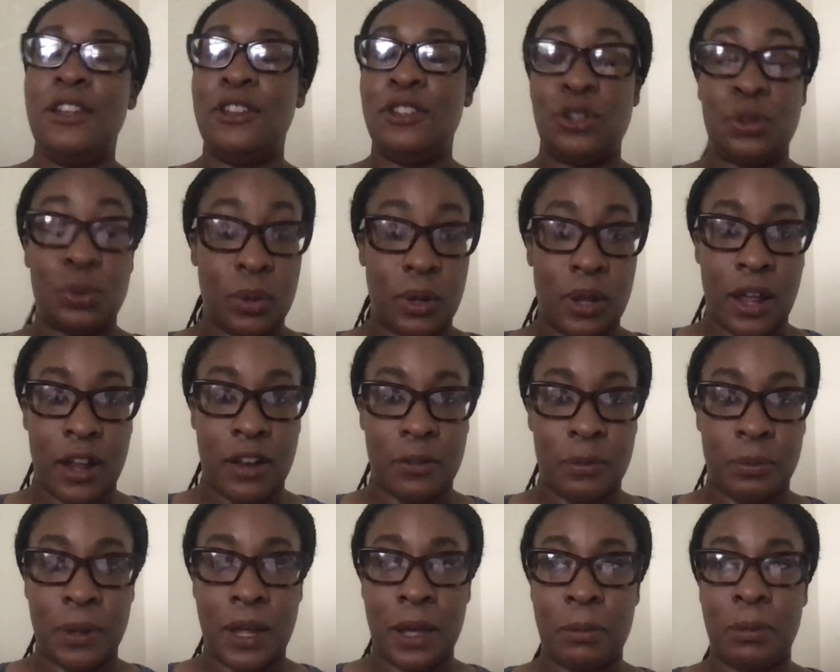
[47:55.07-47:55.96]
to a lot of
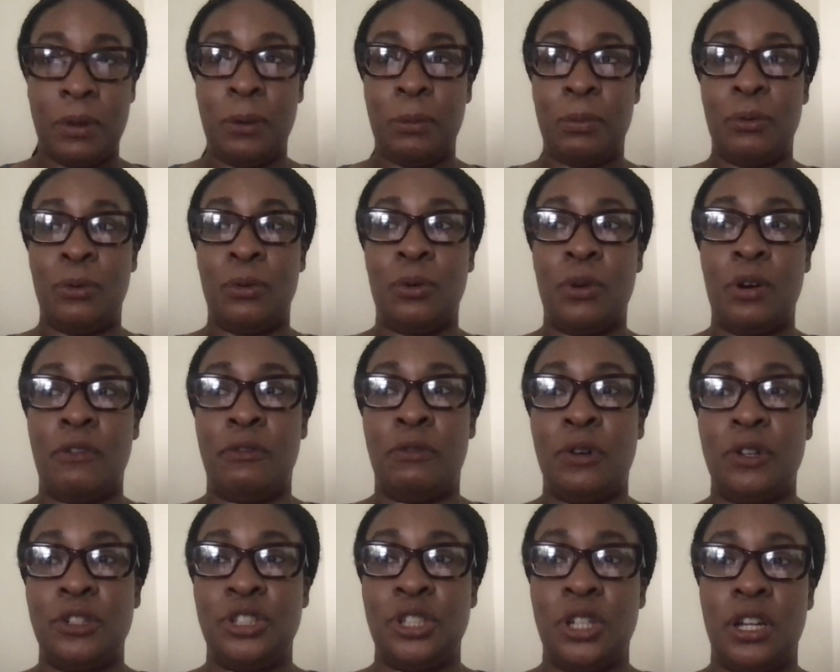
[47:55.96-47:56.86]
black people,
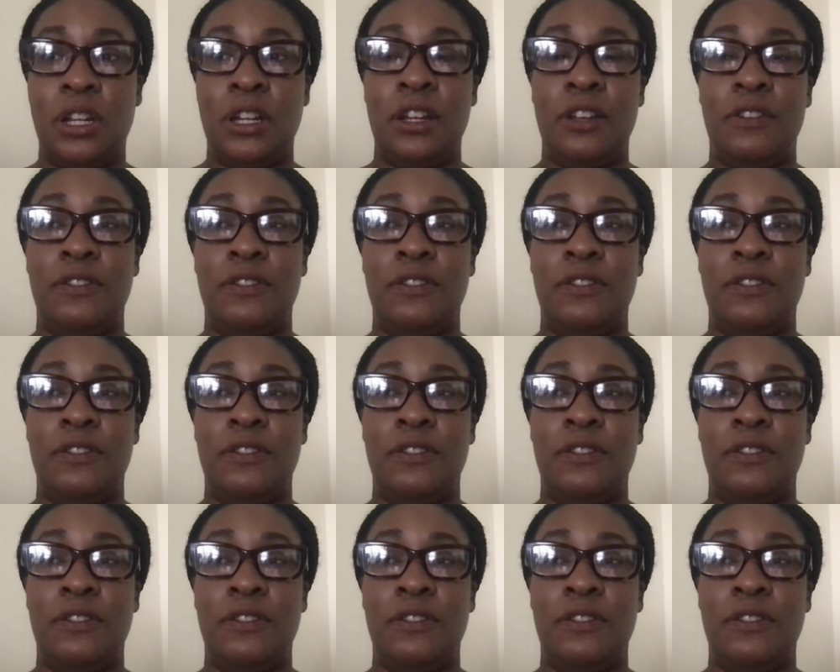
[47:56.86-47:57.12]
unfortunately,